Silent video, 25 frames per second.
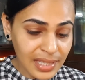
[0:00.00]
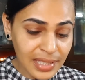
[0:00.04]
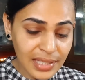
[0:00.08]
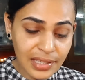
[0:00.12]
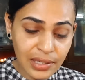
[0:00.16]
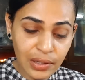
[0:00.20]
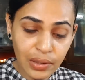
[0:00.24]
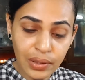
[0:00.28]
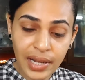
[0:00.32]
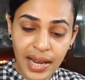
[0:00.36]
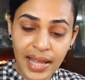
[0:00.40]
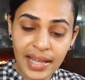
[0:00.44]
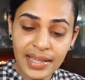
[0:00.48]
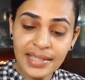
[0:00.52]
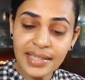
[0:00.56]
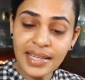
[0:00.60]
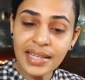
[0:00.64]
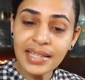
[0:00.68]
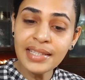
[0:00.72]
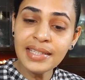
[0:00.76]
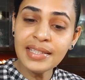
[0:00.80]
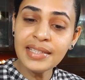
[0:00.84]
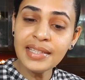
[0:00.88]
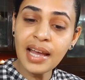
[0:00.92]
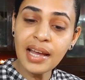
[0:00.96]
So let's
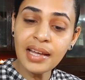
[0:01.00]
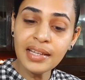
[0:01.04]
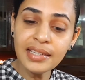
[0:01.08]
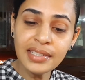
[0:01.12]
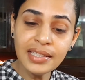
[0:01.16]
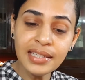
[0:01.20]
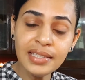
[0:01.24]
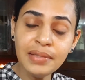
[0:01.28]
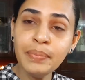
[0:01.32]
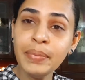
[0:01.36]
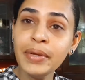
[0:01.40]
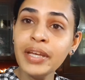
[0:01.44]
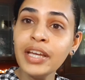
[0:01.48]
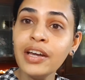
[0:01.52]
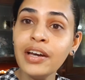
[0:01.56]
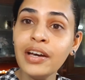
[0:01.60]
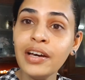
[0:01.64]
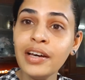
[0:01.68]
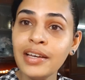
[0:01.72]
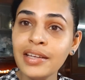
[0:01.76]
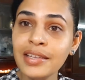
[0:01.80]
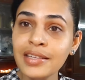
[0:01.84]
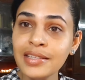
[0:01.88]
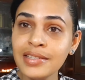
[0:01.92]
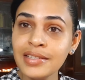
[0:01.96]
get started,
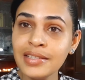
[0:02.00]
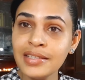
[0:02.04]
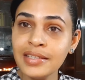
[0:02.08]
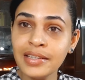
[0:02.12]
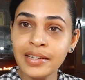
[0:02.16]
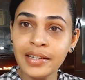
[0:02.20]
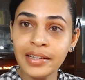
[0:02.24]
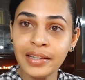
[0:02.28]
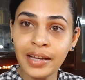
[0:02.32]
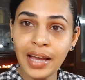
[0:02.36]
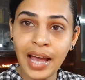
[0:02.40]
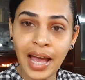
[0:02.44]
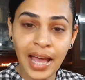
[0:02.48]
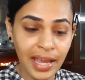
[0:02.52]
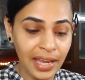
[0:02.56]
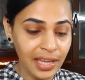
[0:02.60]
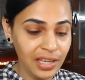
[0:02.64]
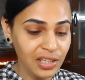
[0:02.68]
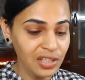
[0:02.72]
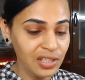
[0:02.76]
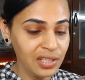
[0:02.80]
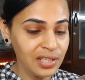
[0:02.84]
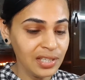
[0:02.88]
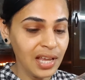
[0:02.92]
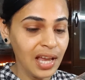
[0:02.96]
because I
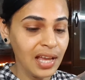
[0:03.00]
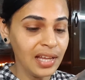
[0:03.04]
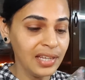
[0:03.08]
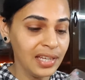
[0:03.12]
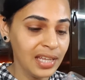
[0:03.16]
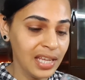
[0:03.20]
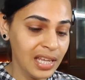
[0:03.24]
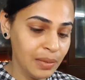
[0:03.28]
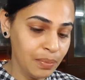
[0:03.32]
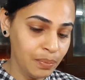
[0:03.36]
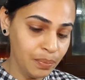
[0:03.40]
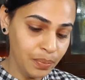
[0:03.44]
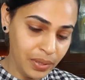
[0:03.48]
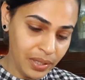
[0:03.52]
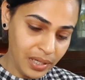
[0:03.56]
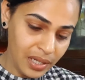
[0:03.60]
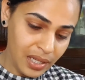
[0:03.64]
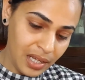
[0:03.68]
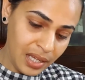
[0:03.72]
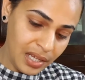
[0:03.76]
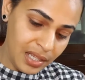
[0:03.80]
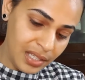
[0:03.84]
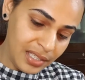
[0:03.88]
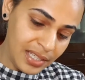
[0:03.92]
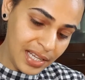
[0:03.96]
just can't keep
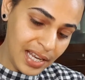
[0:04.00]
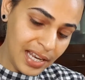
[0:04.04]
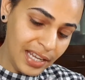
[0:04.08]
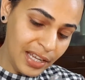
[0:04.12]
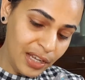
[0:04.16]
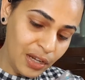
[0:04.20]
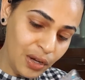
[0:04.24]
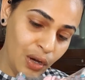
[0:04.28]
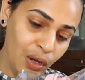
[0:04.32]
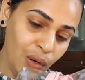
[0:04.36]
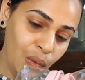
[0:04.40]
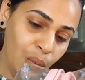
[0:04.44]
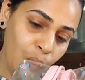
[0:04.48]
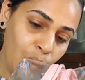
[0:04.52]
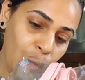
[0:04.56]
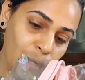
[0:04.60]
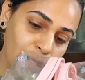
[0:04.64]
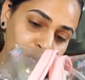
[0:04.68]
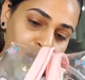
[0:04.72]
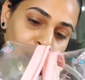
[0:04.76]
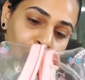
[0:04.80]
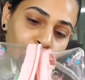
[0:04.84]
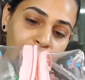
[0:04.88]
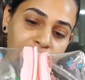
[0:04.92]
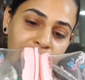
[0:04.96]
telling you all what
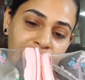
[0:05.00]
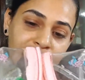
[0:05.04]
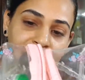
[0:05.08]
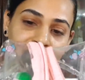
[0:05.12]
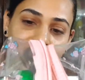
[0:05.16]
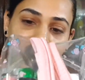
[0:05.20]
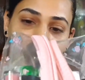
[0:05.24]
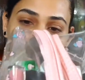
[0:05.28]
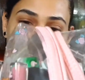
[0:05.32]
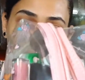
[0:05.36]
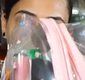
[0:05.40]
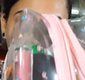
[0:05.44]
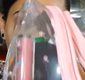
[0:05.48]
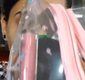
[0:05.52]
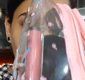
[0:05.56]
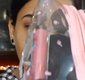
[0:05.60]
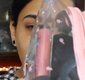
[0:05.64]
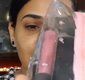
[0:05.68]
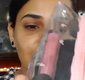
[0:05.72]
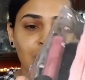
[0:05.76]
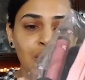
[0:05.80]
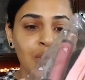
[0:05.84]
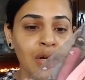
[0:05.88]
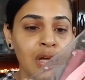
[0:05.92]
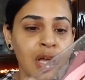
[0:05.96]
all is in there.
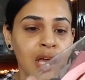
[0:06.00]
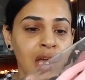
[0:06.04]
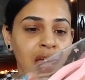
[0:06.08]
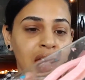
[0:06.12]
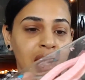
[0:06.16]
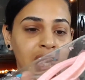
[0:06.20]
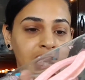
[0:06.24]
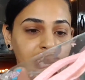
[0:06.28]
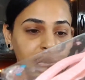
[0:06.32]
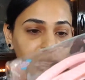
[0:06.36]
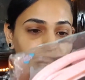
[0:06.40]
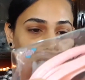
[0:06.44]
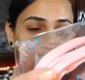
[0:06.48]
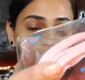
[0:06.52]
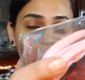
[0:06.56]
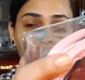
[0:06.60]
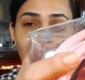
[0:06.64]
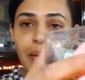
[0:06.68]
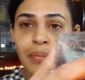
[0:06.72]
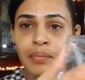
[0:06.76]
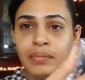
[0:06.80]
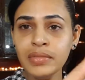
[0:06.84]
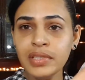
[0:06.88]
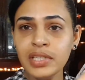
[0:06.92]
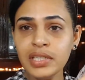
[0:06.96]
So
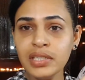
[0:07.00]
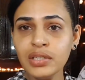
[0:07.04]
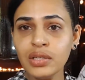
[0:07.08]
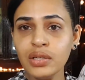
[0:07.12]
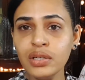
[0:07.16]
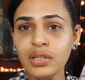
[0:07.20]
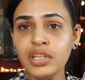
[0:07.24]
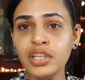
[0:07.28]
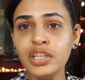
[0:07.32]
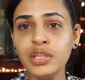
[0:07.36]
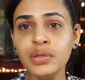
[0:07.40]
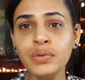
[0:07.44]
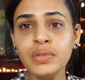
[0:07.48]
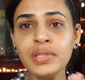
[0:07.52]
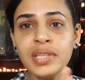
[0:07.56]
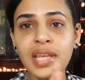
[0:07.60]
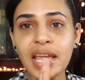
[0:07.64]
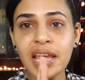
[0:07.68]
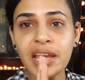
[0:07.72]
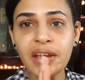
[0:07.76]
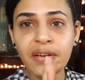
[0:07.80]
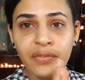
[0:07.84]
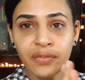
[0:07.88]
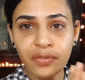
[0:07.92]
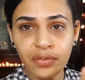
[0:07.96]
I'm just gonna use
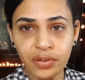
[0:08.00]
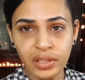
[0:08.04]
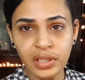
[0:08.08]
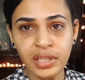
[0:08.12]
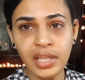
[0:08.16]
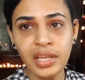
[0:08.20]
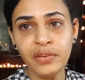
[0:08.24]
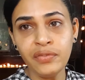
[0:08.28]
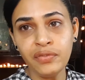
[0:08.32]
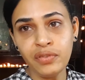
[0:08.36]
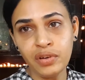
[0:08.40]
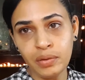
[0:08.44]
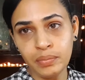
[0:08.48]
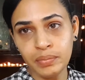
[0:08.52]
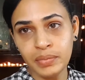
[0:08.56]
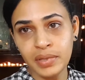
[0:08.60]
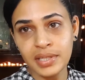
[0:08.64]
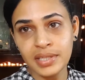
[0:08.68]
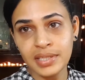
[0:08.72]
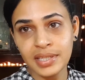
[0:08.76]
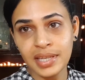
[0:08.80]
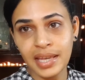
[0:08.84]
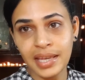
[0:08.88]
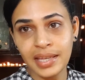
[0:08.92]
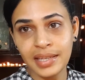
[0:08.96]
everything from
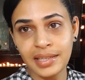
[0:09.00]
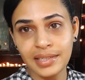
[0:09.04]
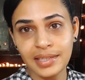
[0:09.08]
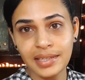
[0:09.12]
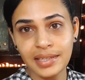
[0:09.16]
this kit.